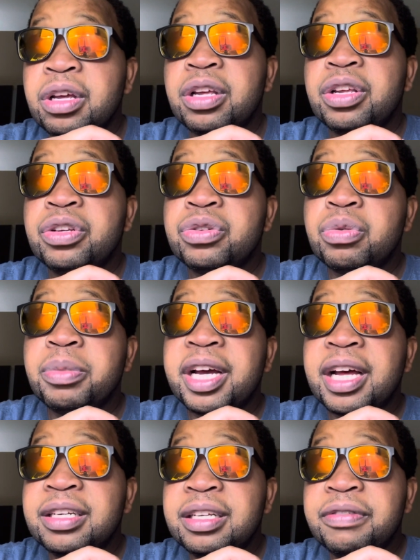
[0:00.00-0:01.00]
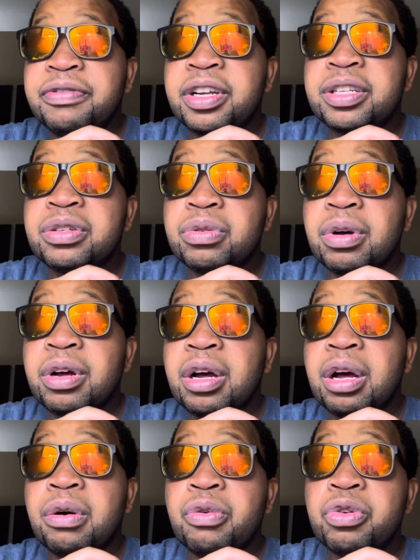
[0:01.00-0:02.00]
is to make a difference to
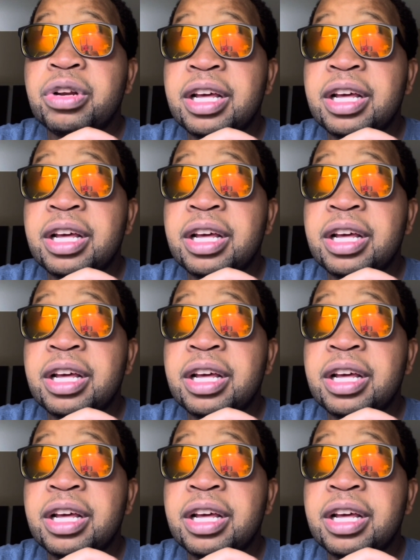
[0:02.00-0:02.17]
our own